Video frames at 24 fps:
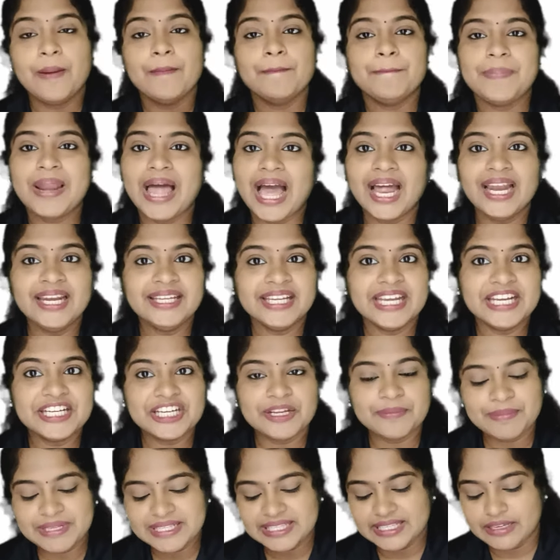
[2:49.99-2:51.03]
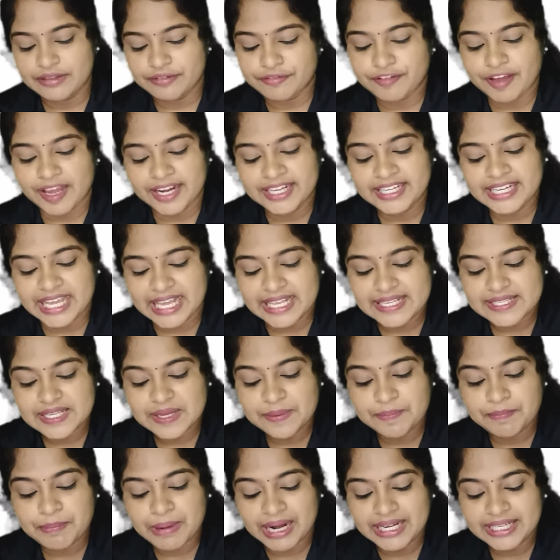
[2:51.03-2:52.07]
Plant kingdom is defined as a
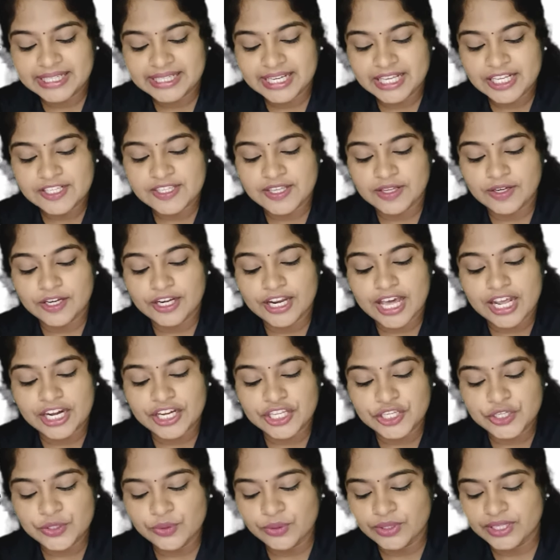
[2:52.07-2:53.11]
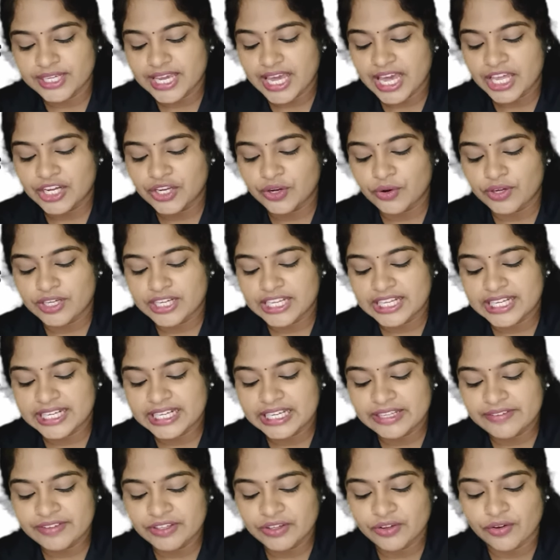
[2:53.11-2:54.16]
multicellular eukaryotic
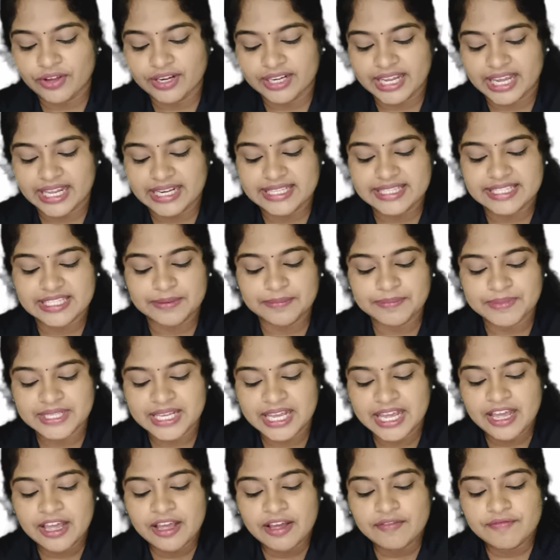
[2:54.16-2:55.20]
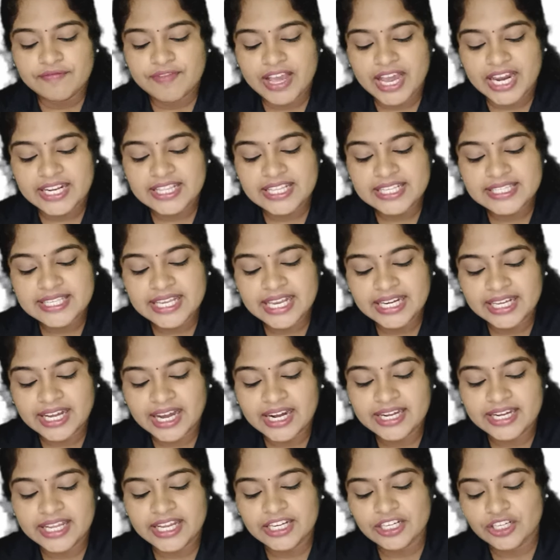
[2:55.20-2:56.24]
living organisms where the cell
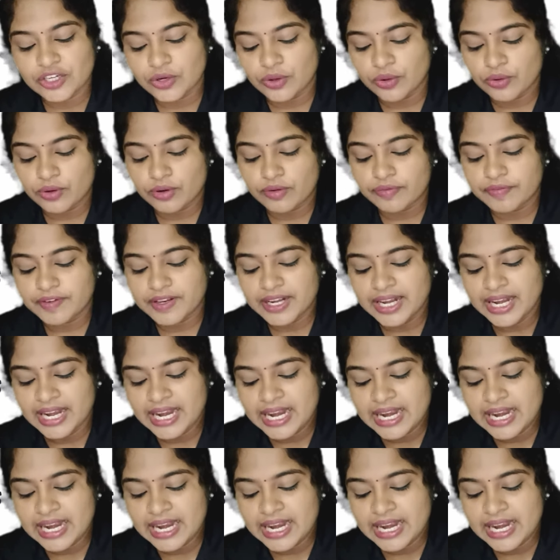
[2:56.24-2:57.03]
contain chlorophyll